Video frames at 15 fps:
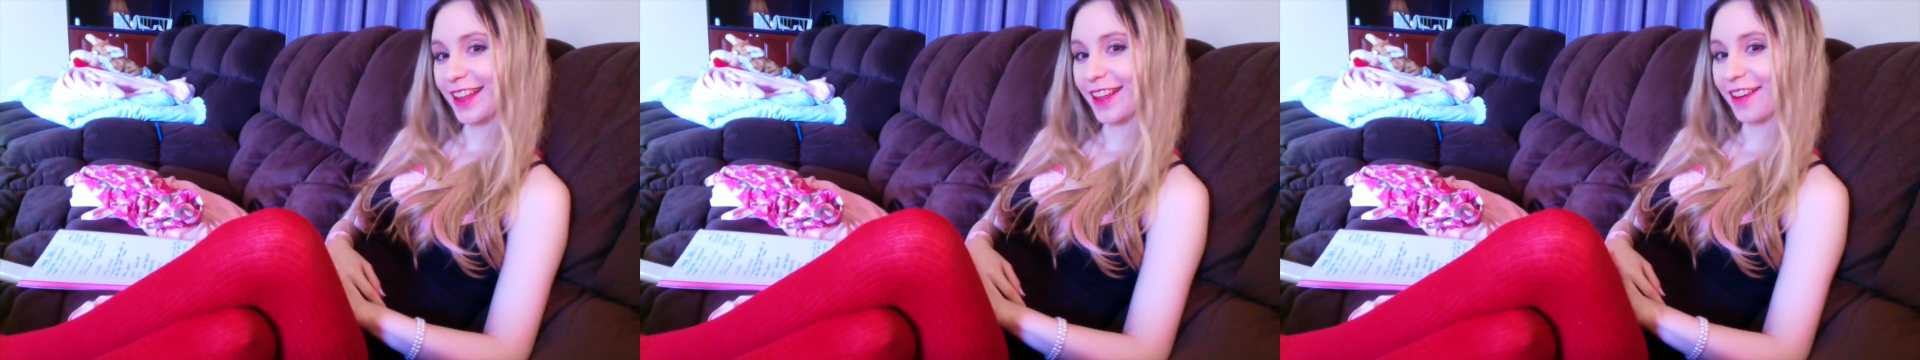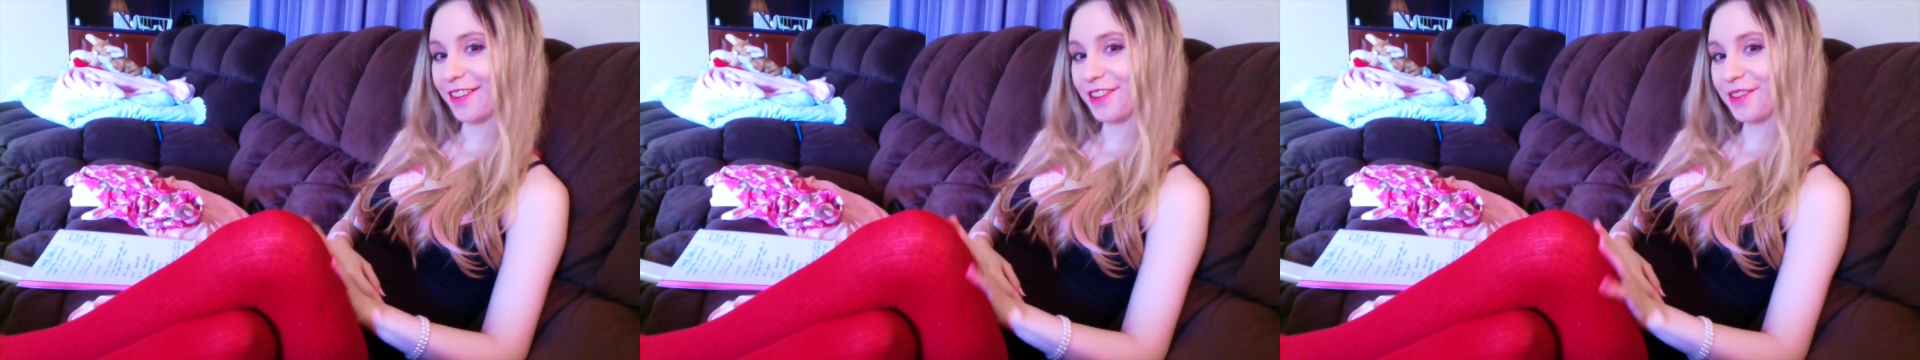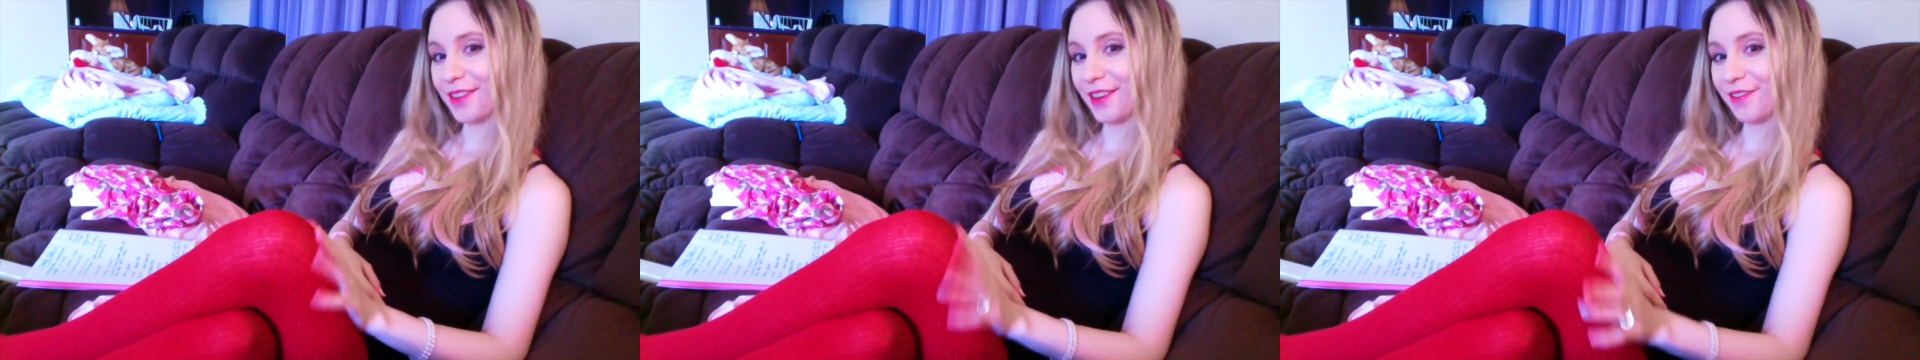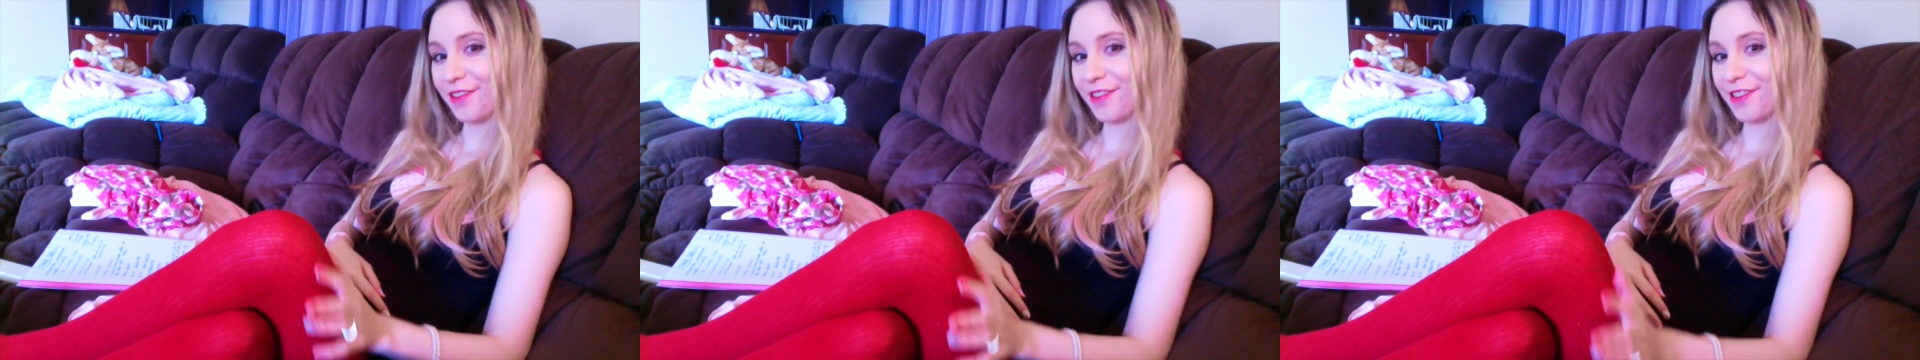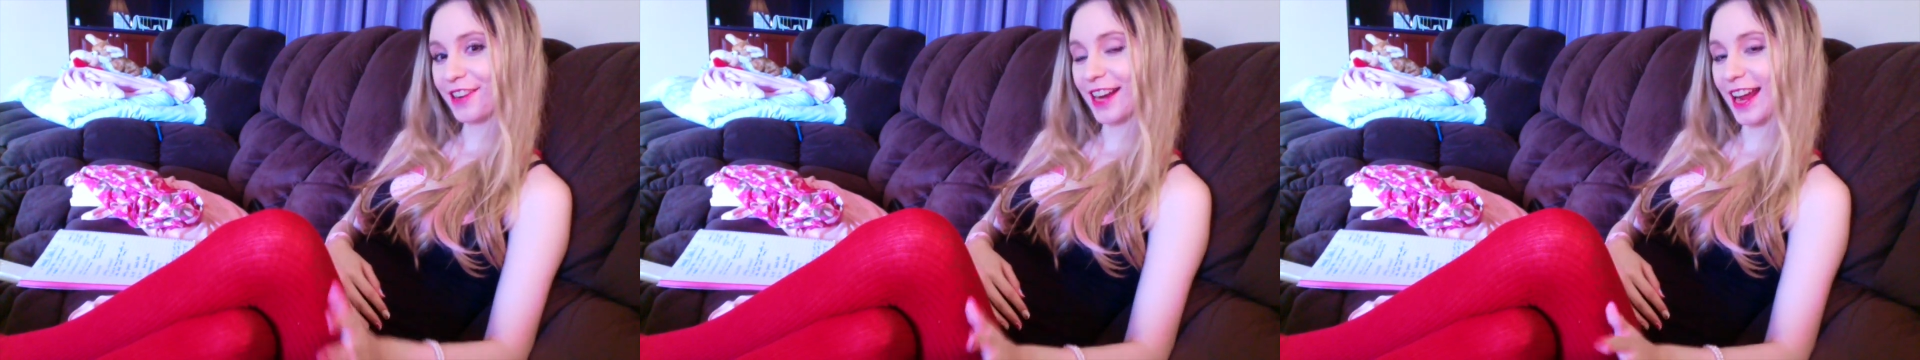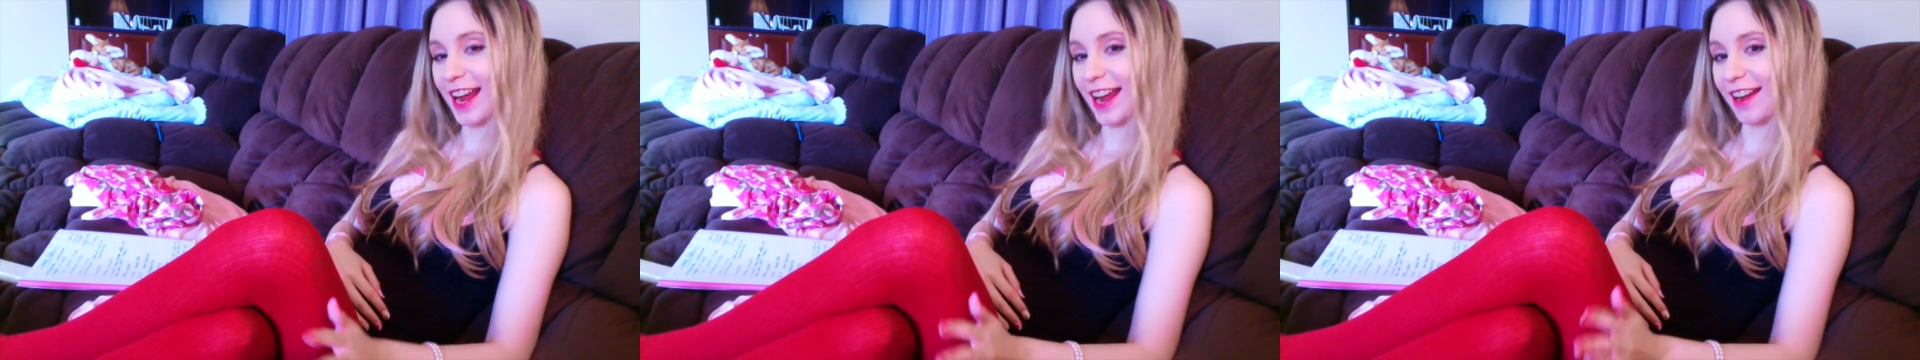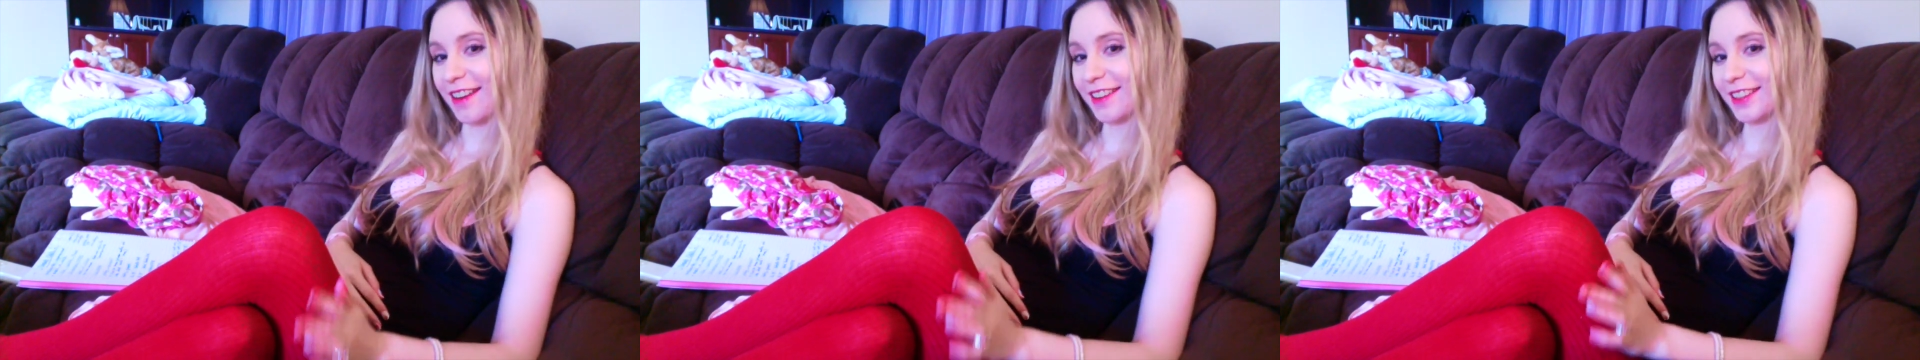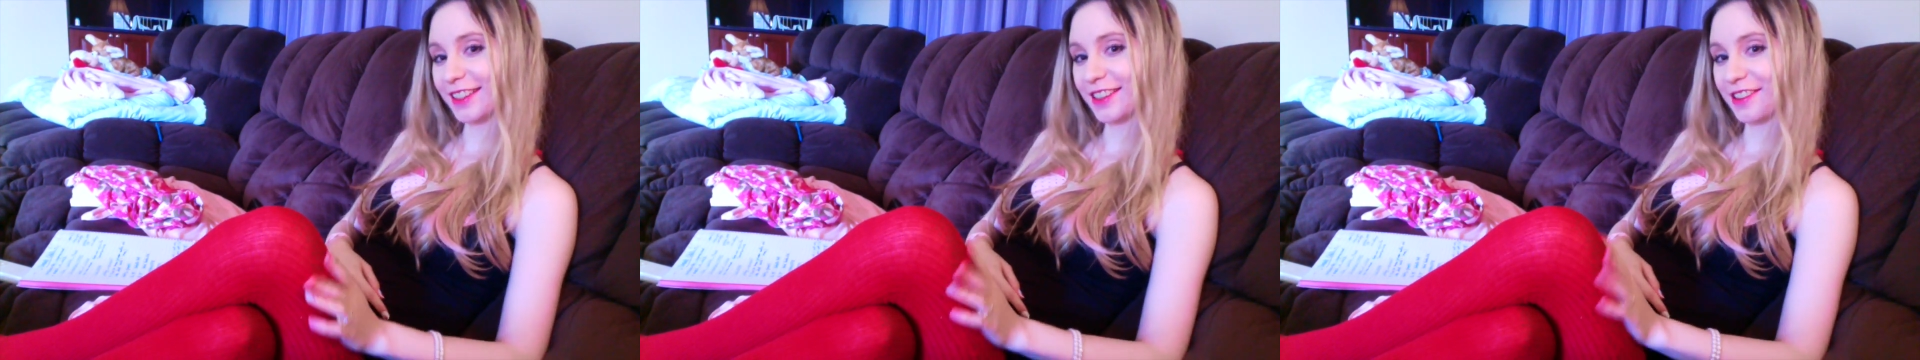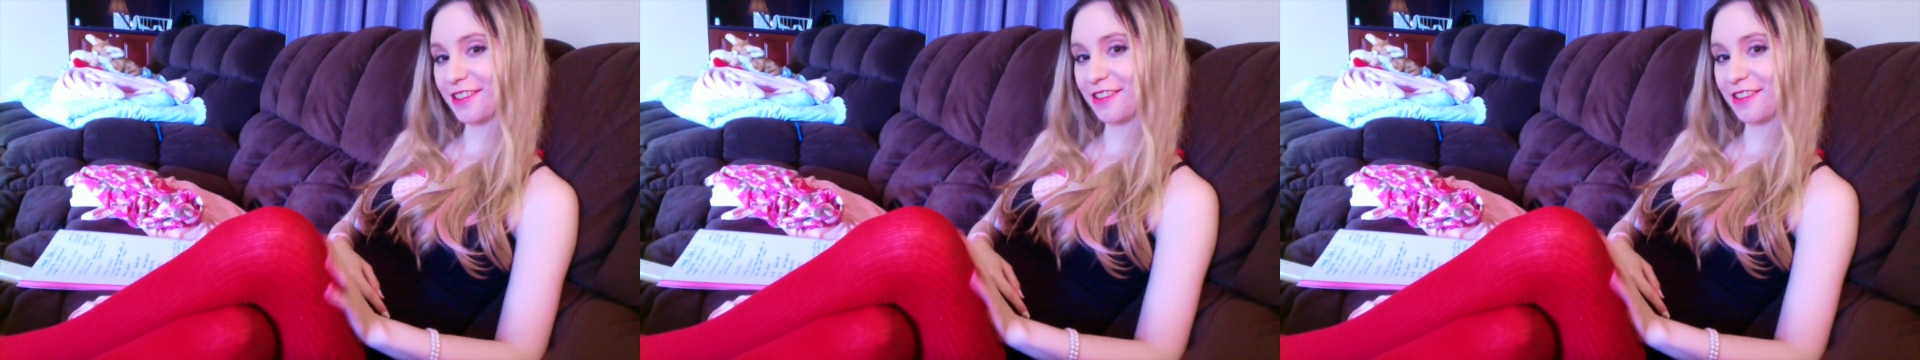A lot of people want a house tour,